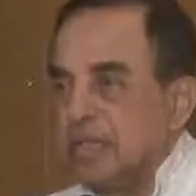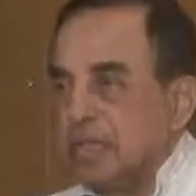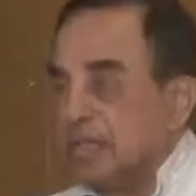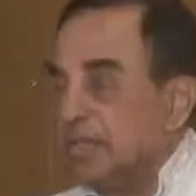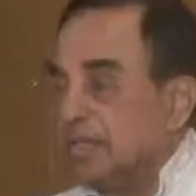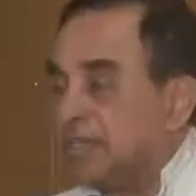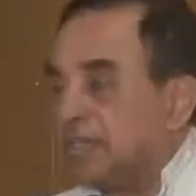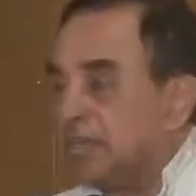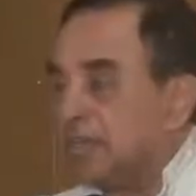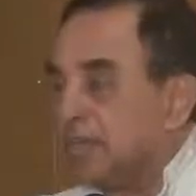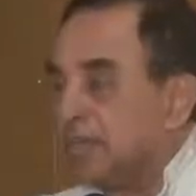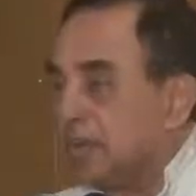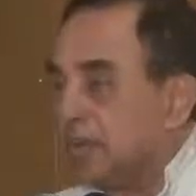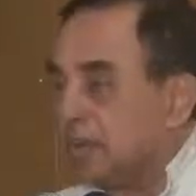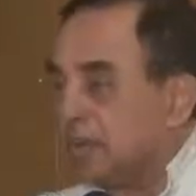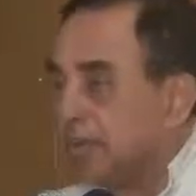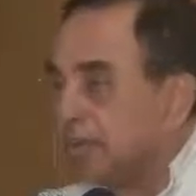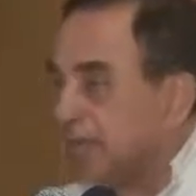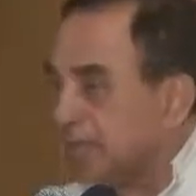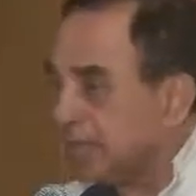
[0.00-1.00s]
And if the
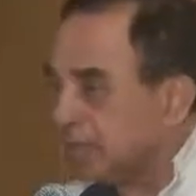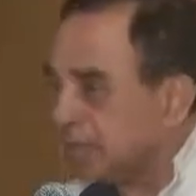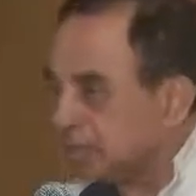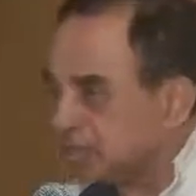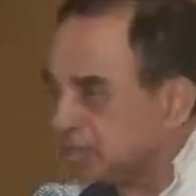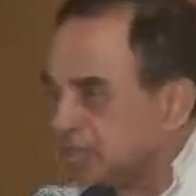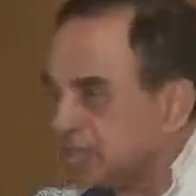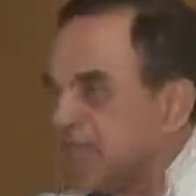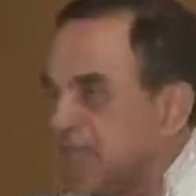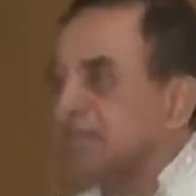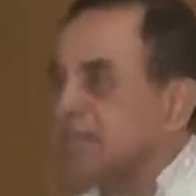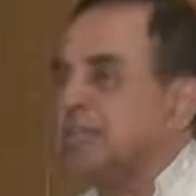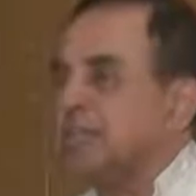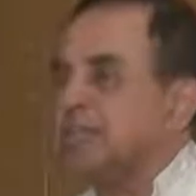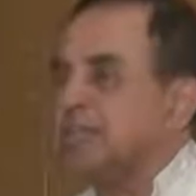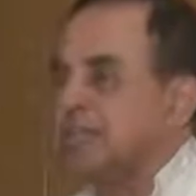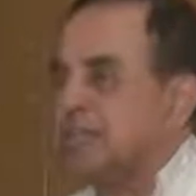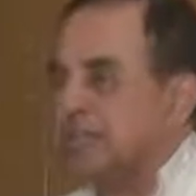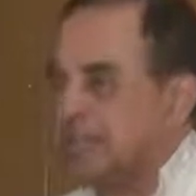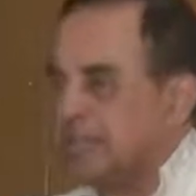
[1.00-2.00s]
problem had not
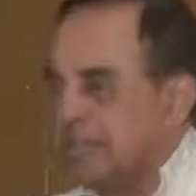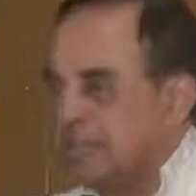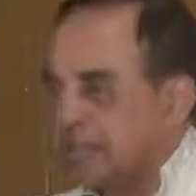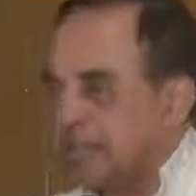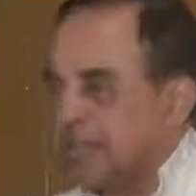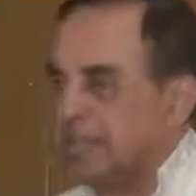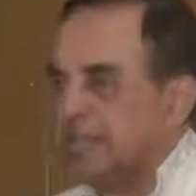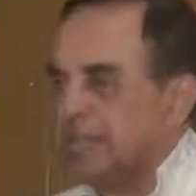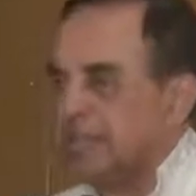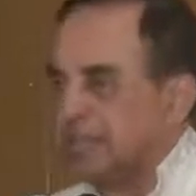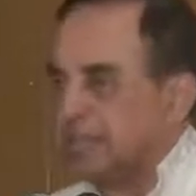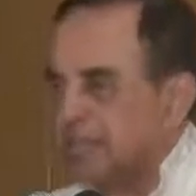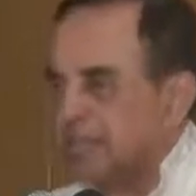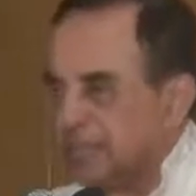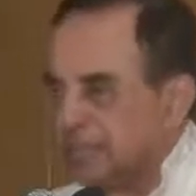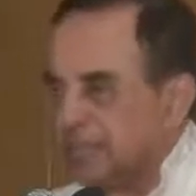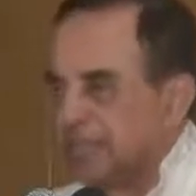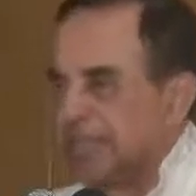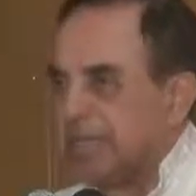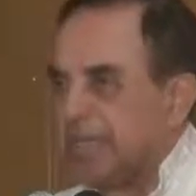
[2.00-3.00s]
started really, I
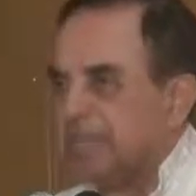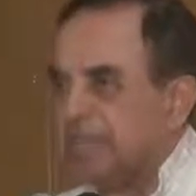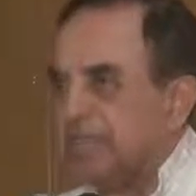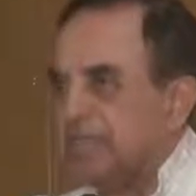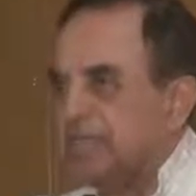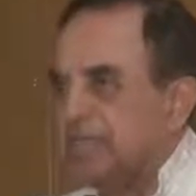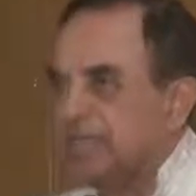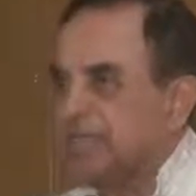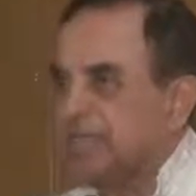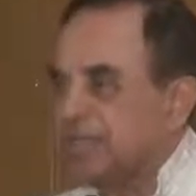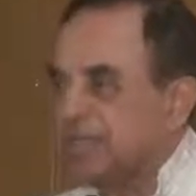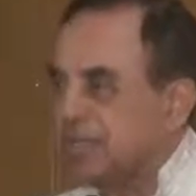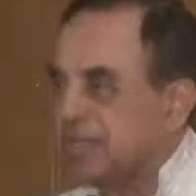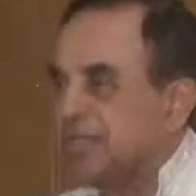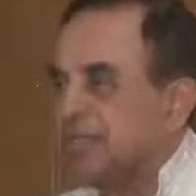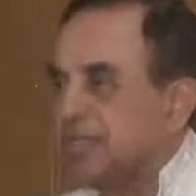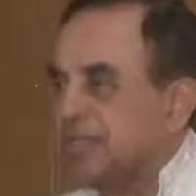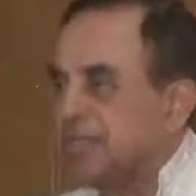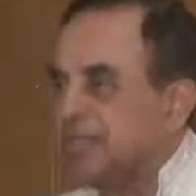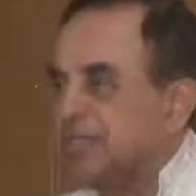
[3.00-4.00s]
became a minister
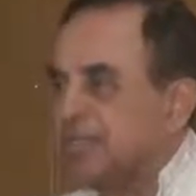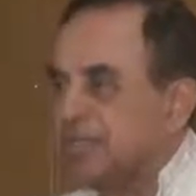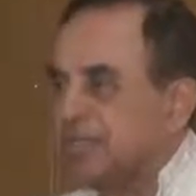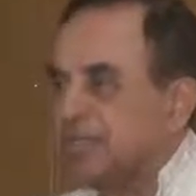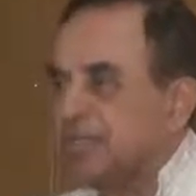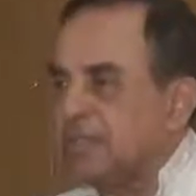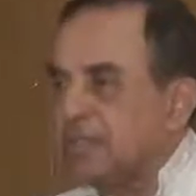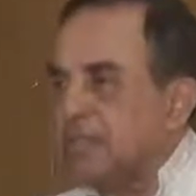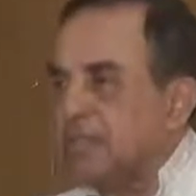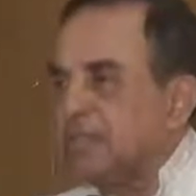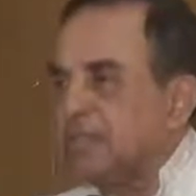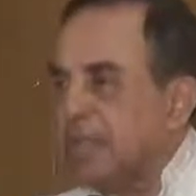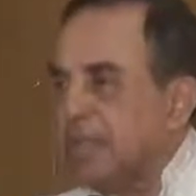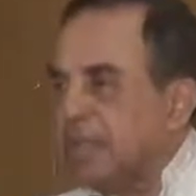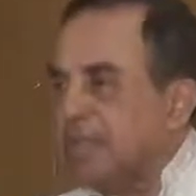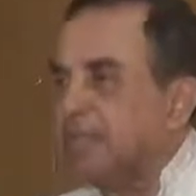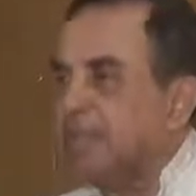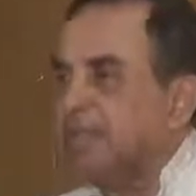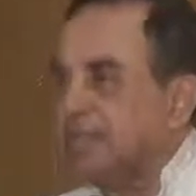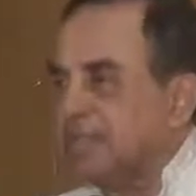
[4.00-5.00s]
in
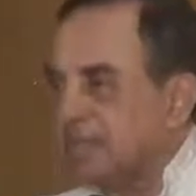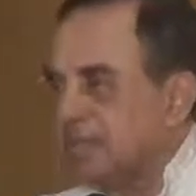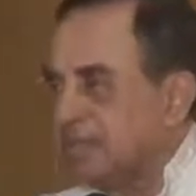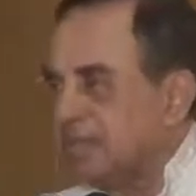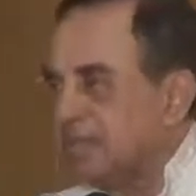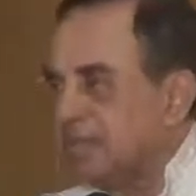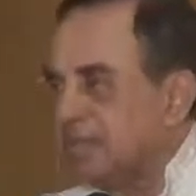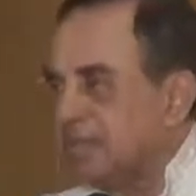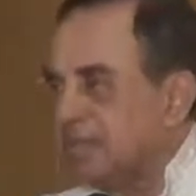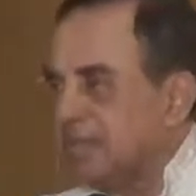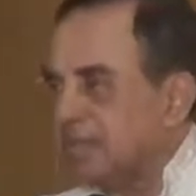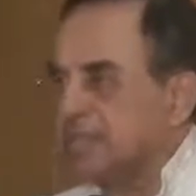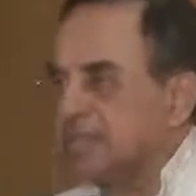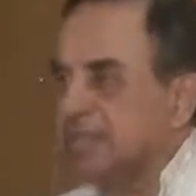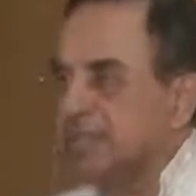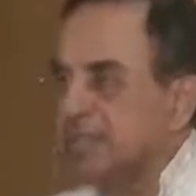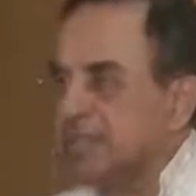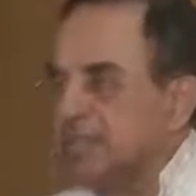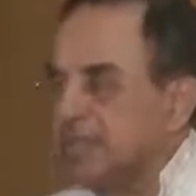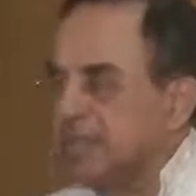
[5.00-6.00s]
1990.
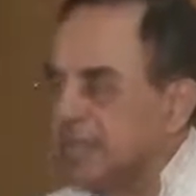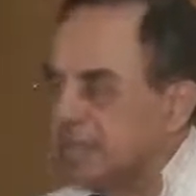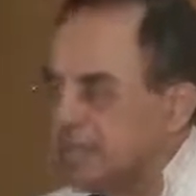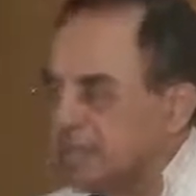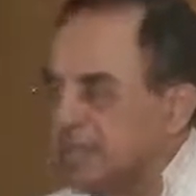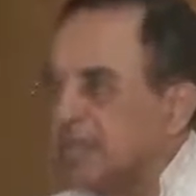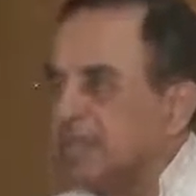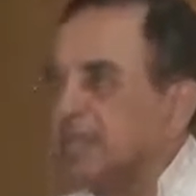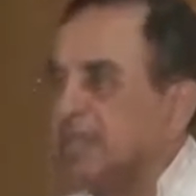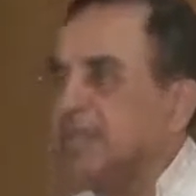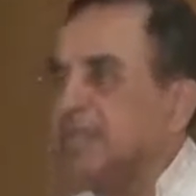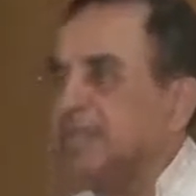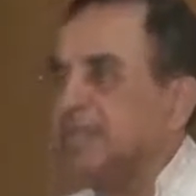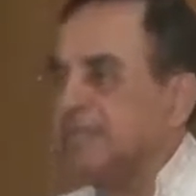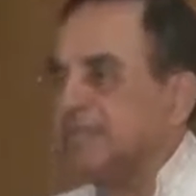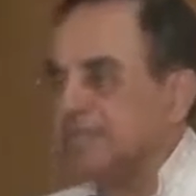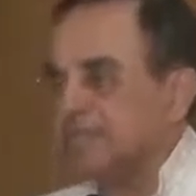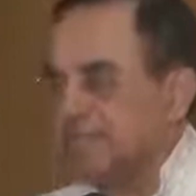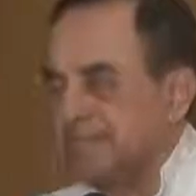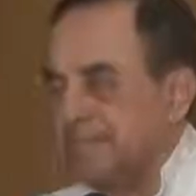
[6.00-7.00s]
This happened in
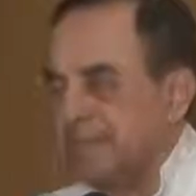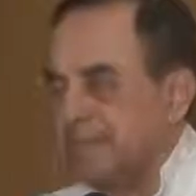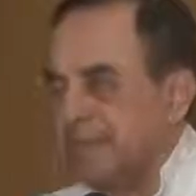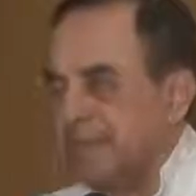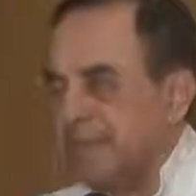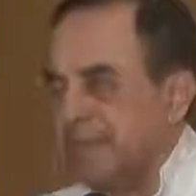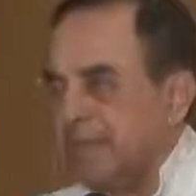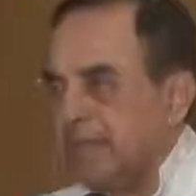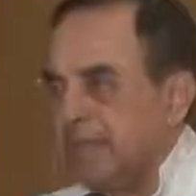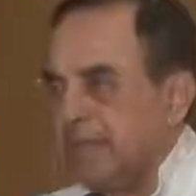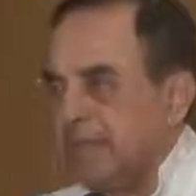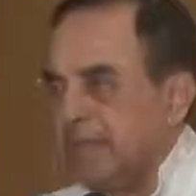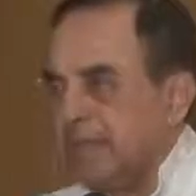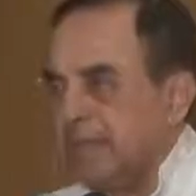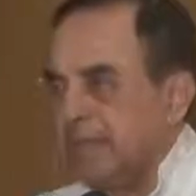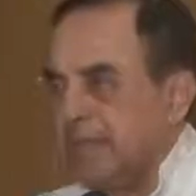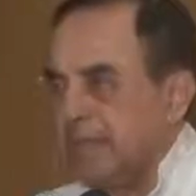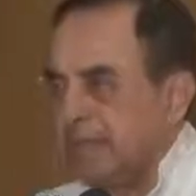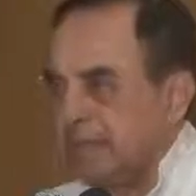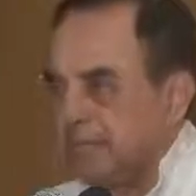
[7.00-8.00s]
89.
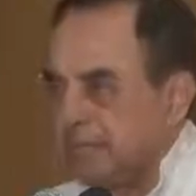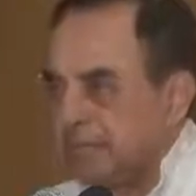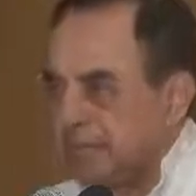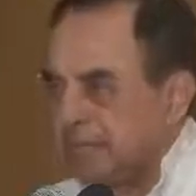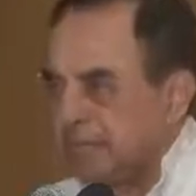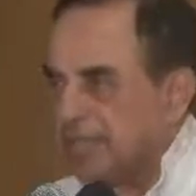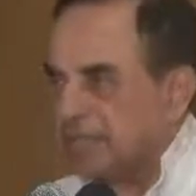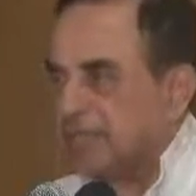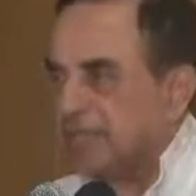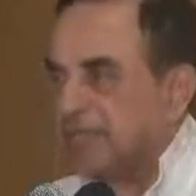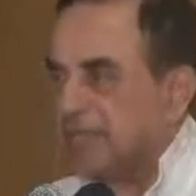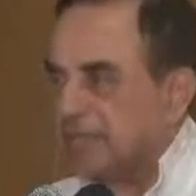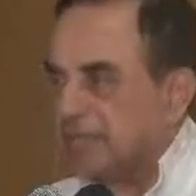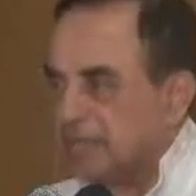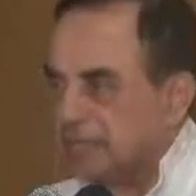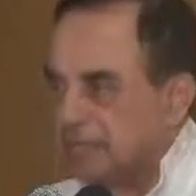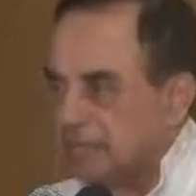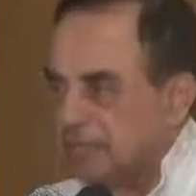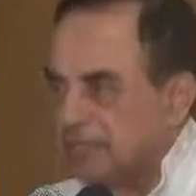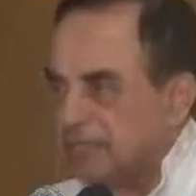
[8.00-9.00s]
And by
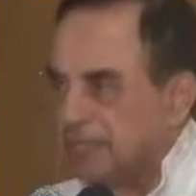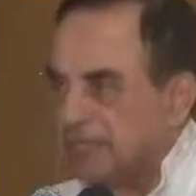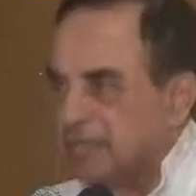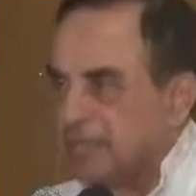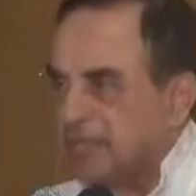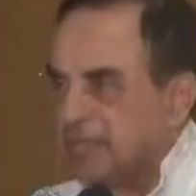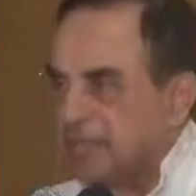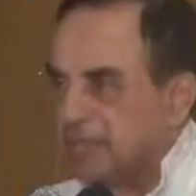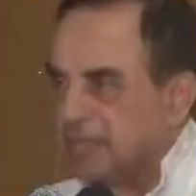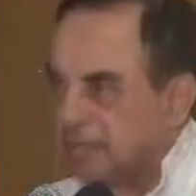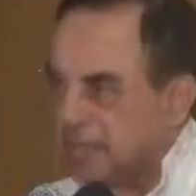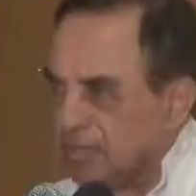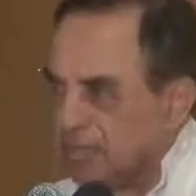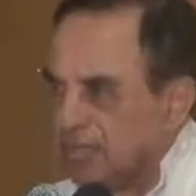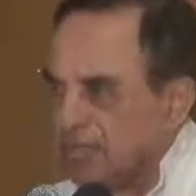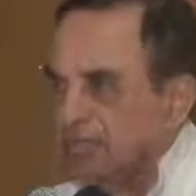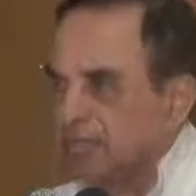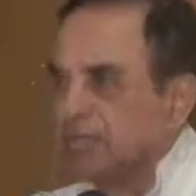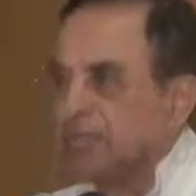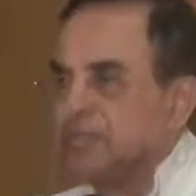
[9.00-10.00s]
the
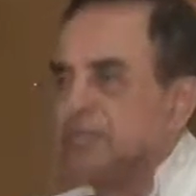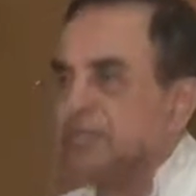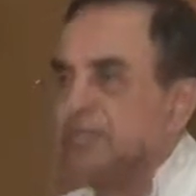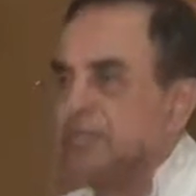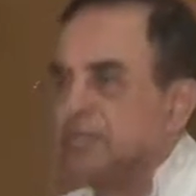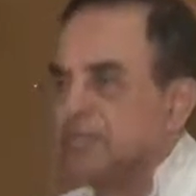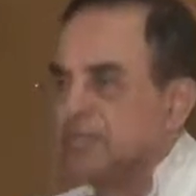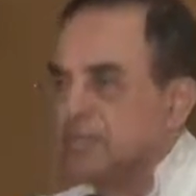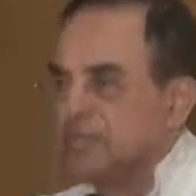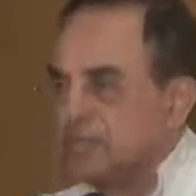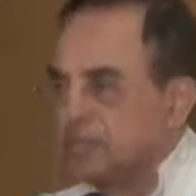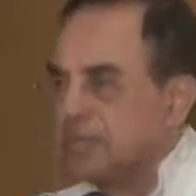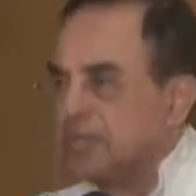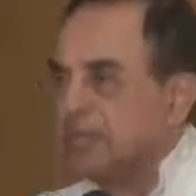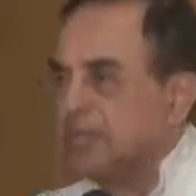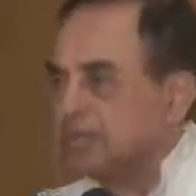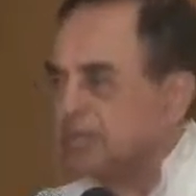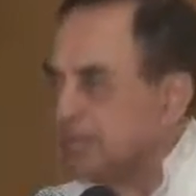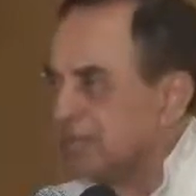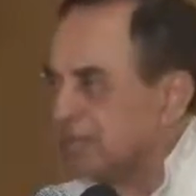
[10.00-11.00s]
500,000 people, it was
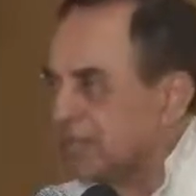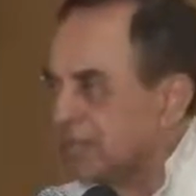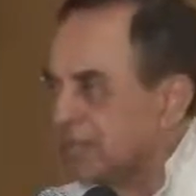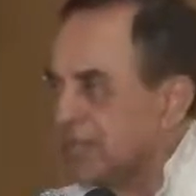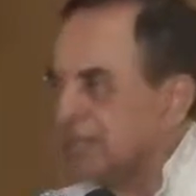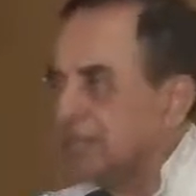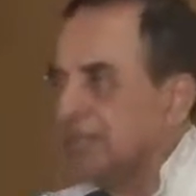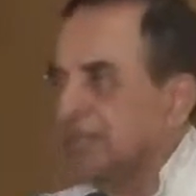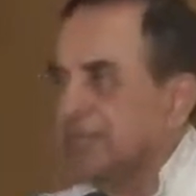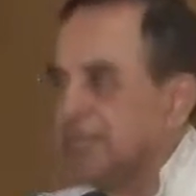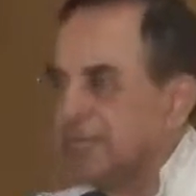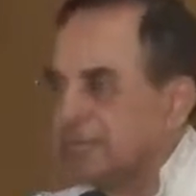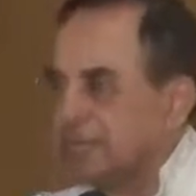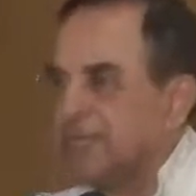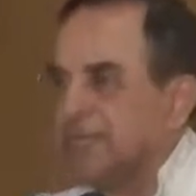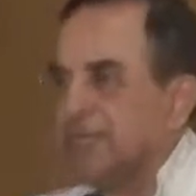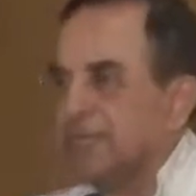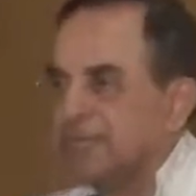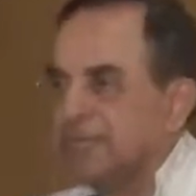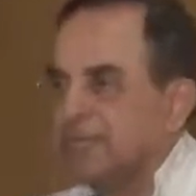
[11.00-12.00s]
only after
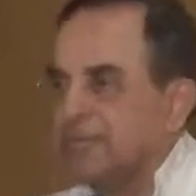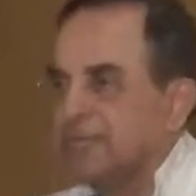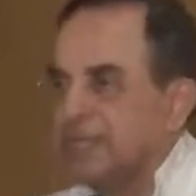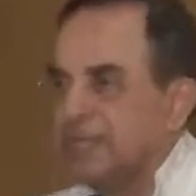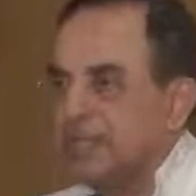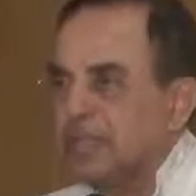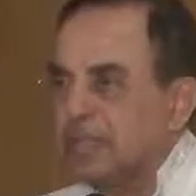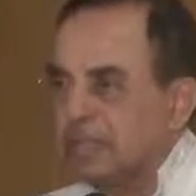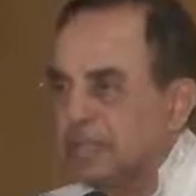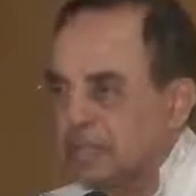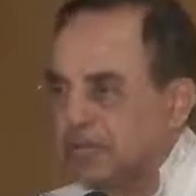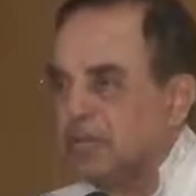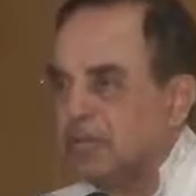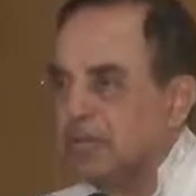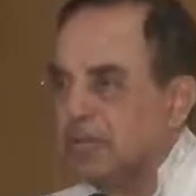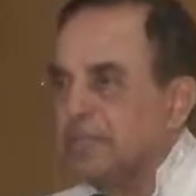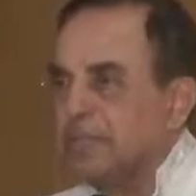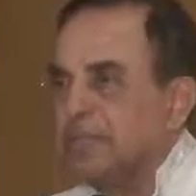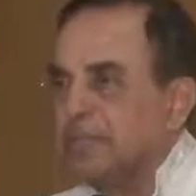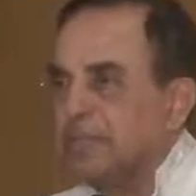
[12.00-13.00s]
1995. They
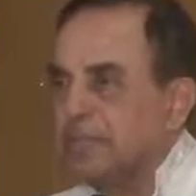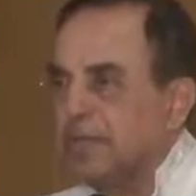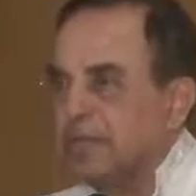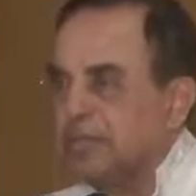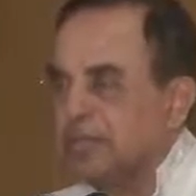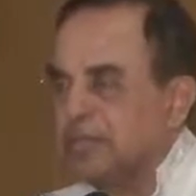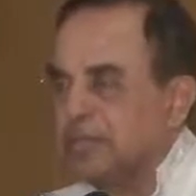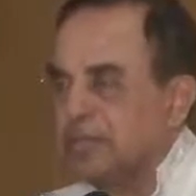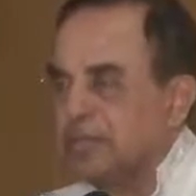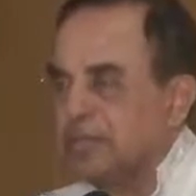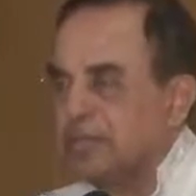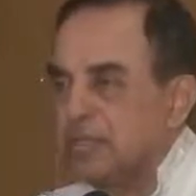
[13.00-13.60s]
all came up.